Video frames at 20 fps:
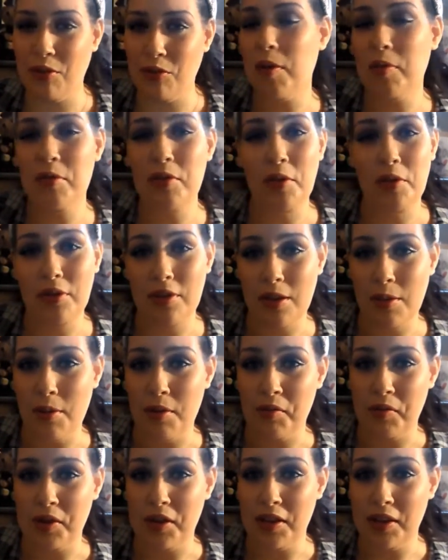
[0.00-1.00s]
That was the only
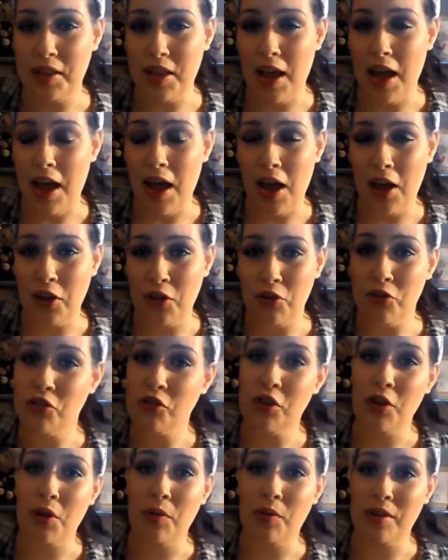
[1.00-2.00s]
time I ever did that. I
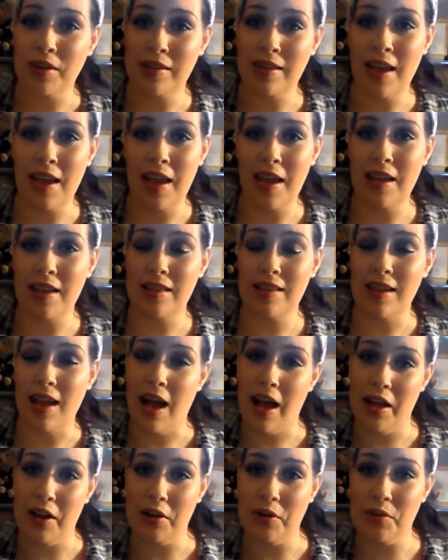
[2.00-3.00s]
usually only take
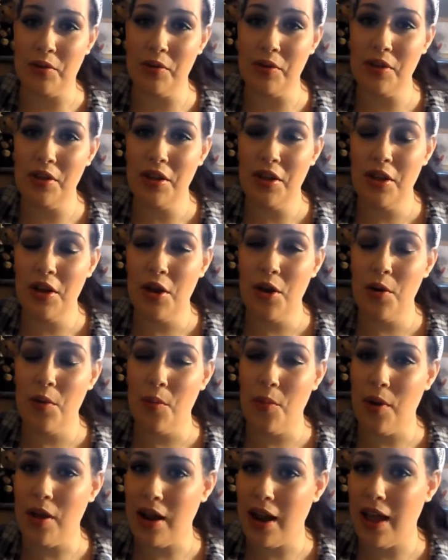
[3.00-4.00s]
Tylenol
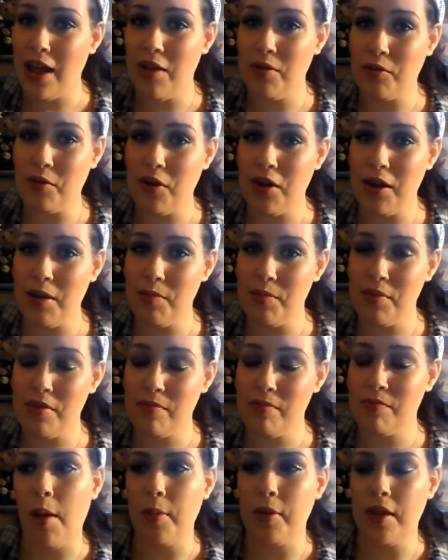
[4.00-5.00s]
when I have
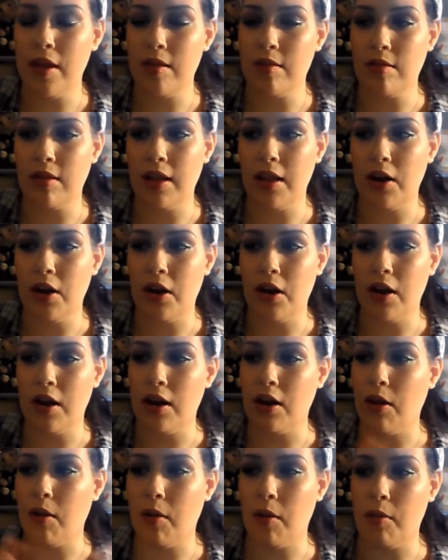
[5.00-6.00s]
cramps. A couple days later,
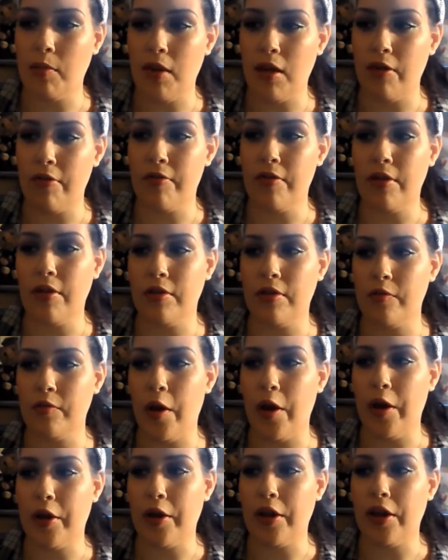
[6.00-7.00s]
you know, I'm not feeling
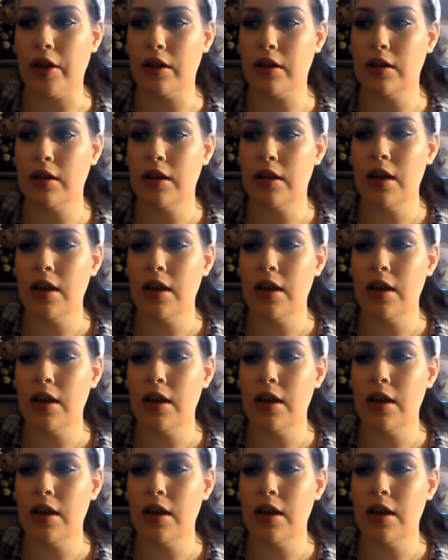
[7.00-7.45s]
very good.